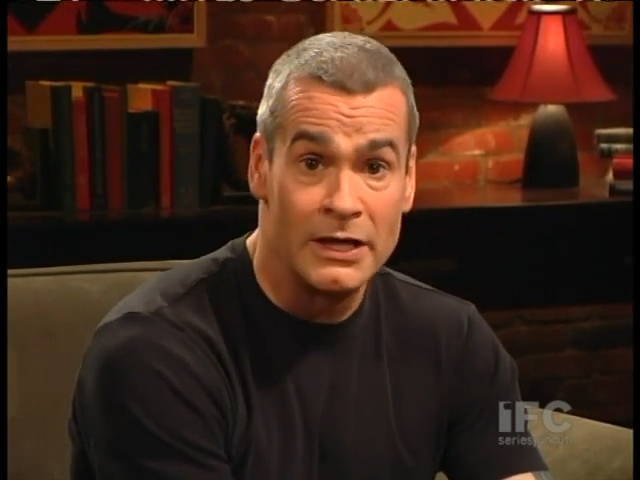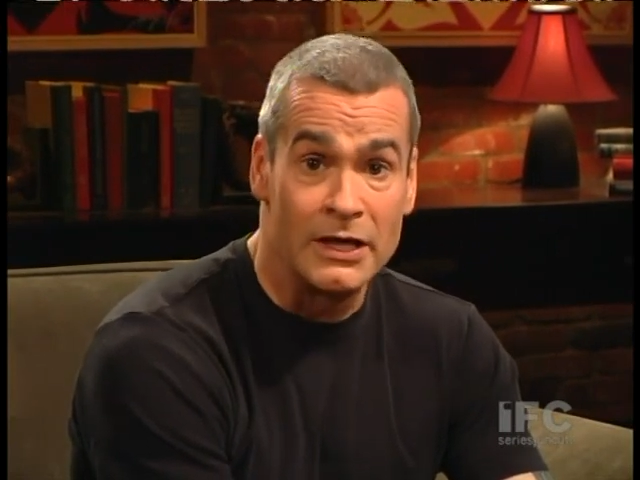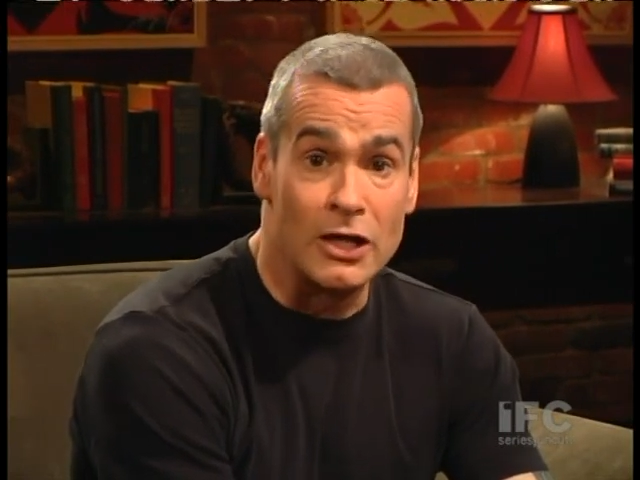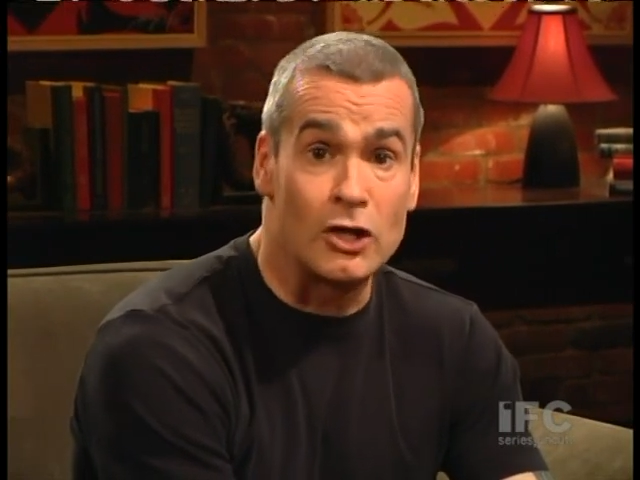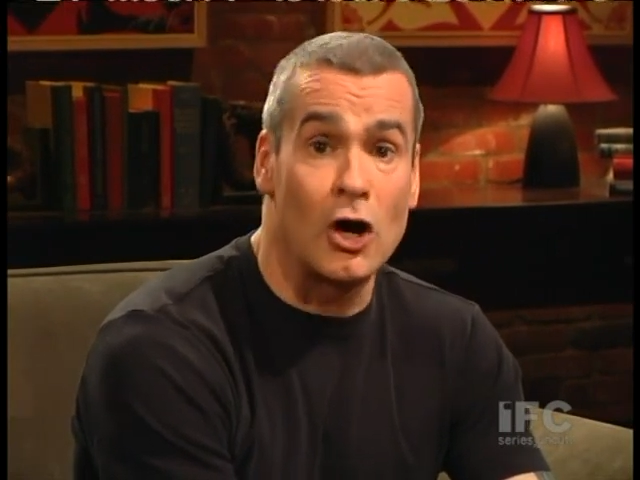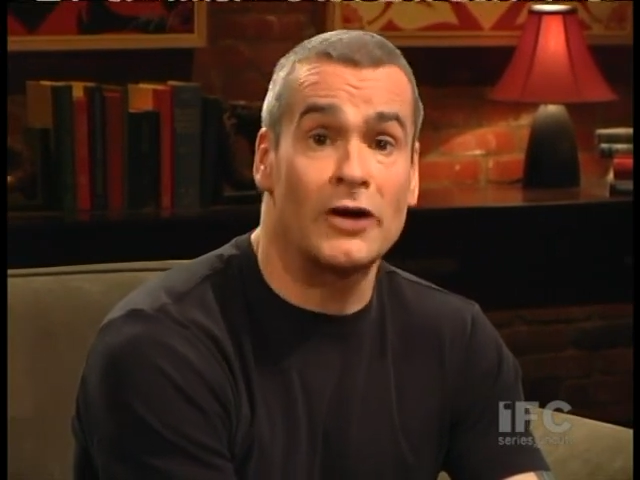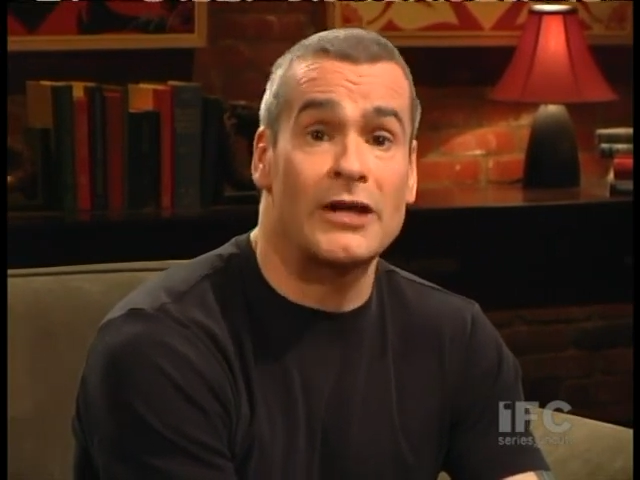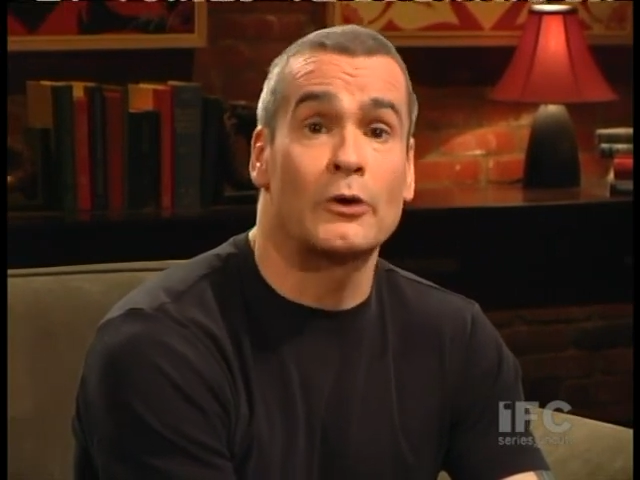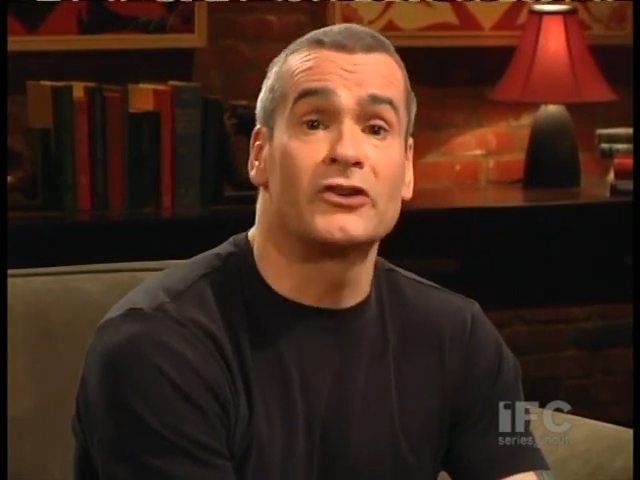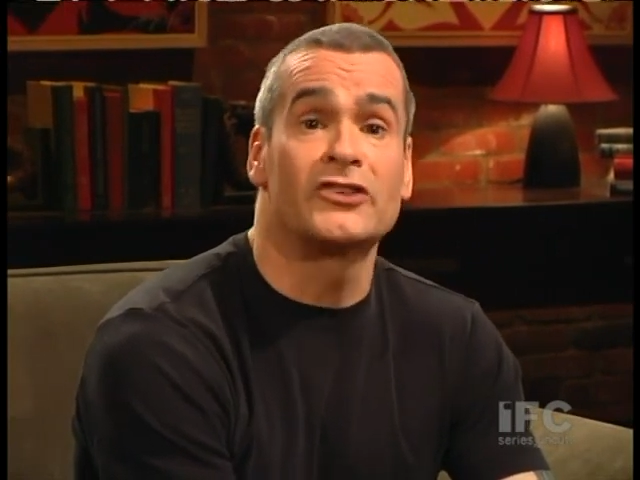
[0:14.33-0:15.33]
He caught
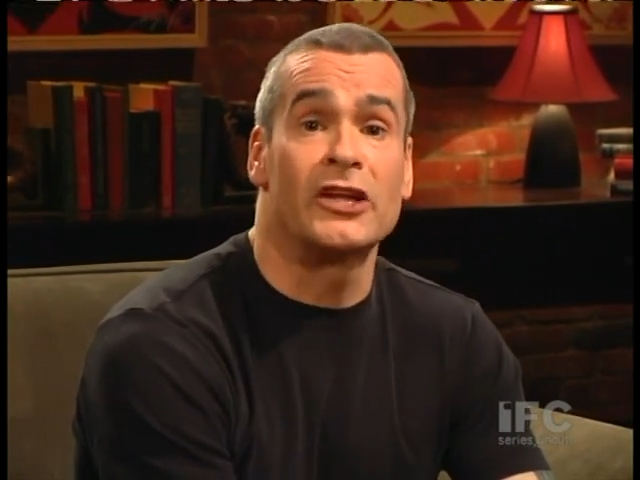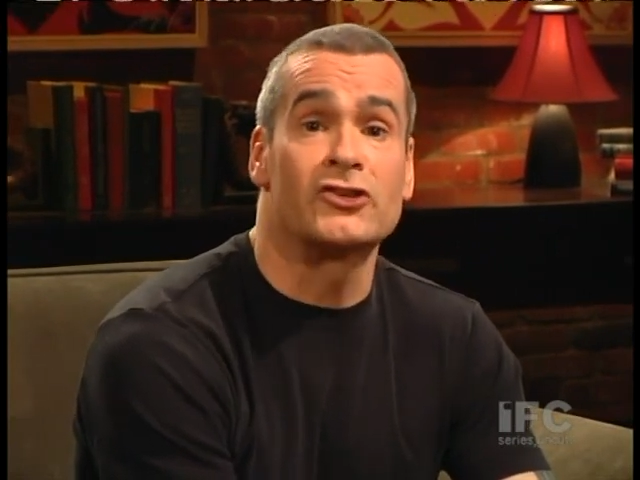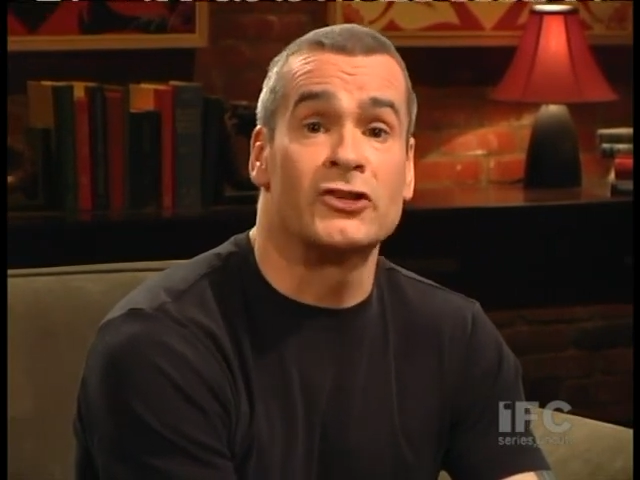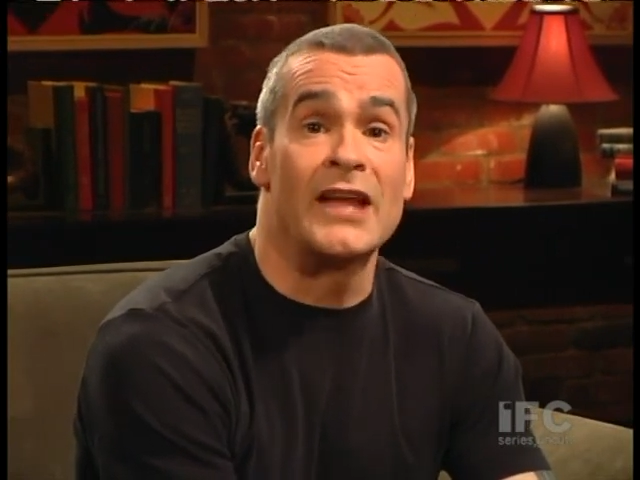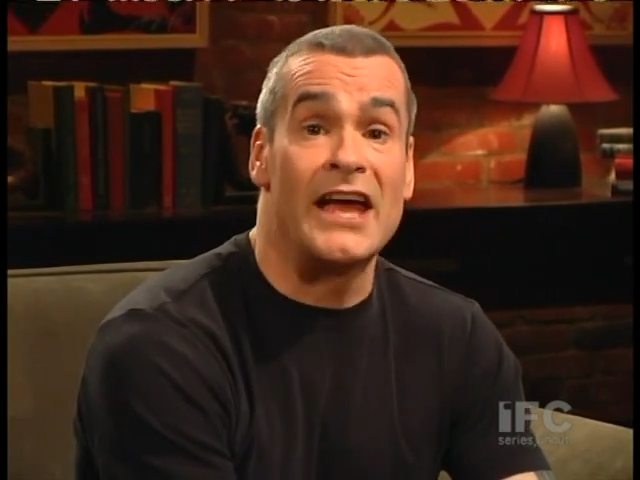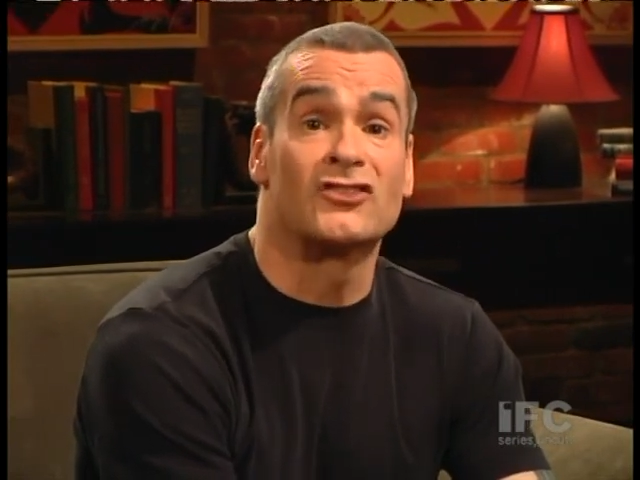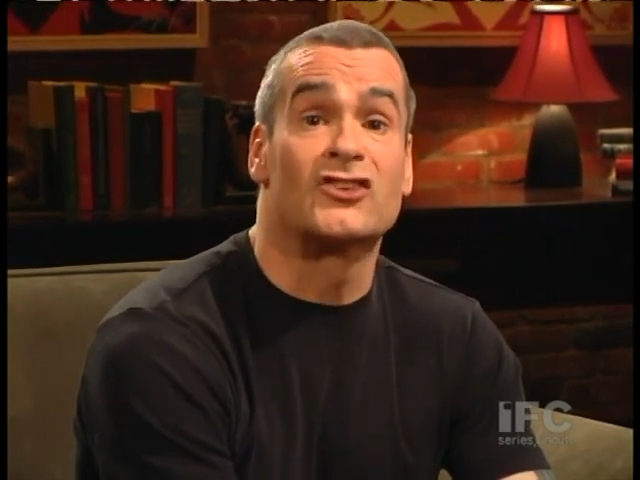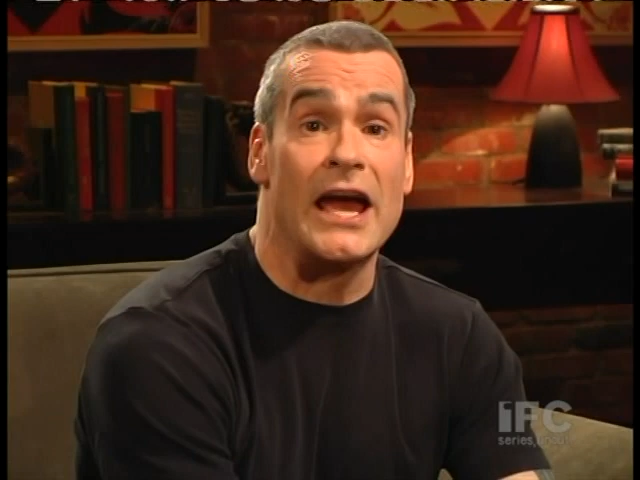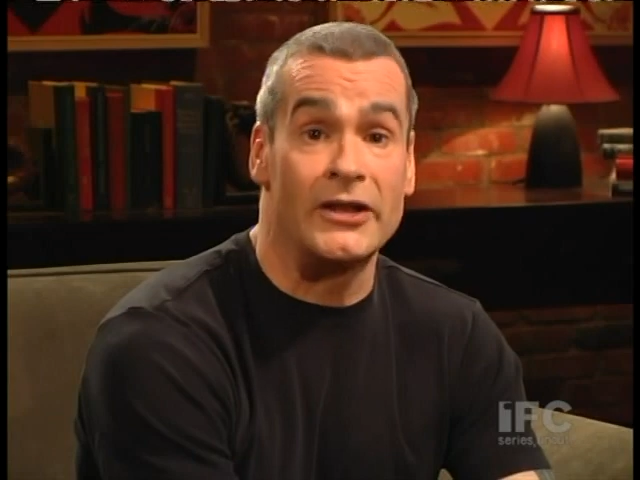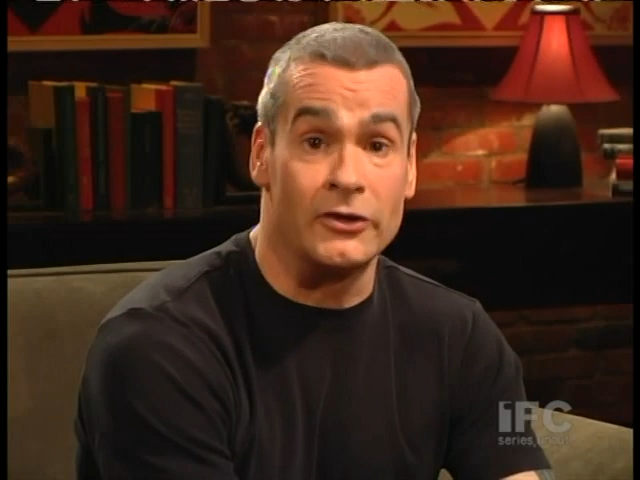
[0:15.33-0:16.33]
our attention as
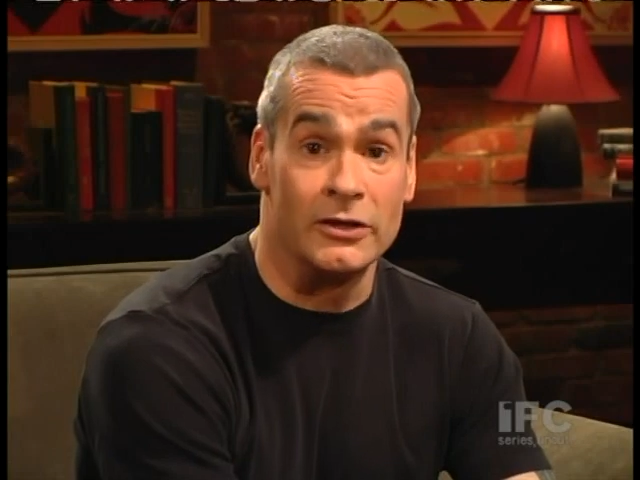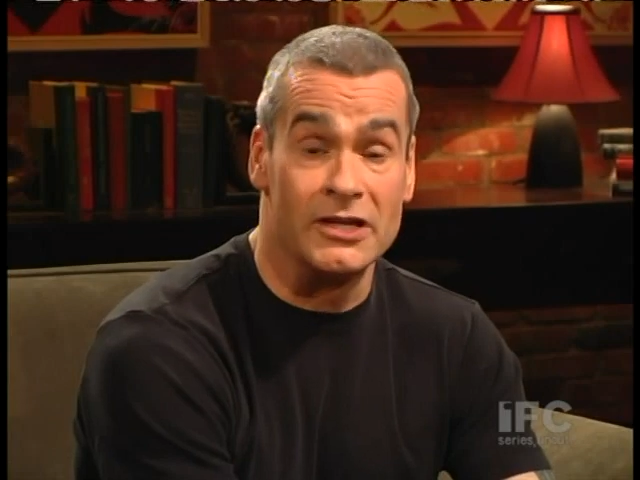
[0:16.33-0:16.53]
Gator